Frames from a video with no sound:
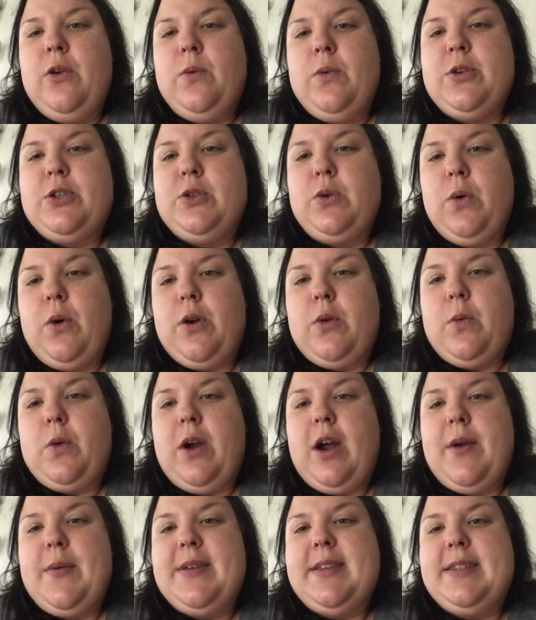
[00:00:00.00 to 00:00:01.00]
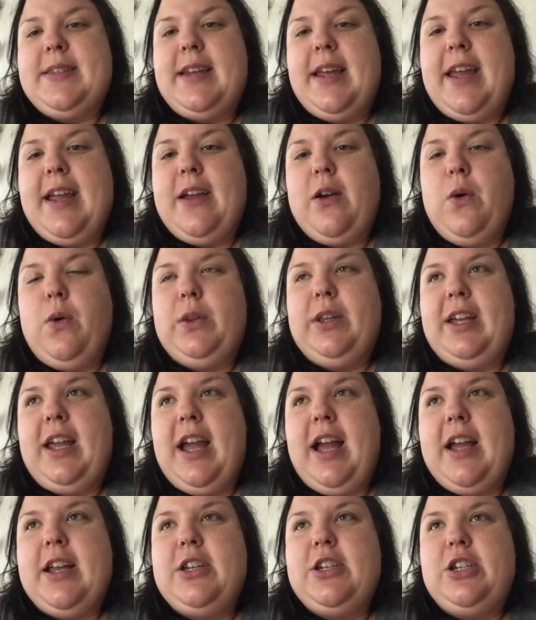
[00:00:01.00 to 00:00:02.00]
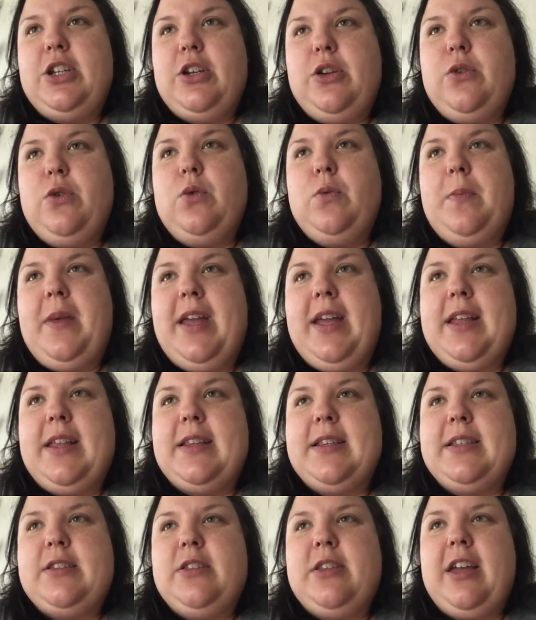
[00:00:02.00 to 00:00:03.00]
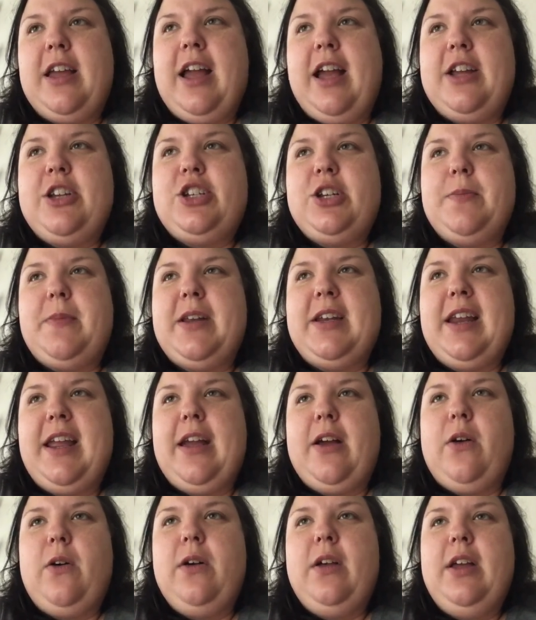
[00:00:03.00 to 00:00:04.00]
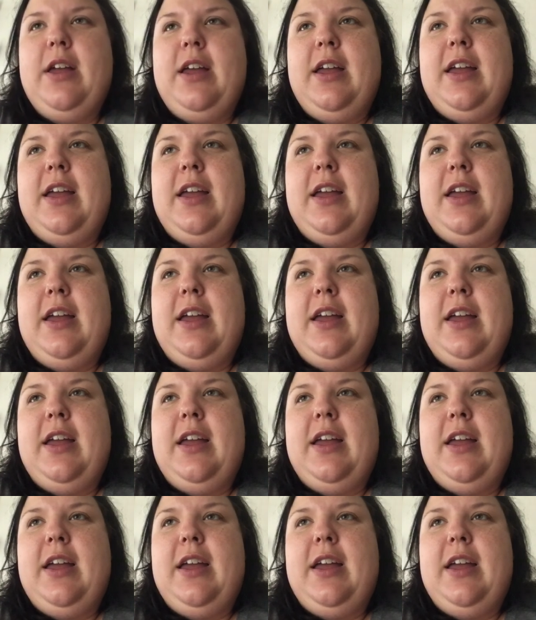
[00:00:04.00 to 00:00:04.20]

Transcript: resort where I was staying only had two pins that had Chip and Dale.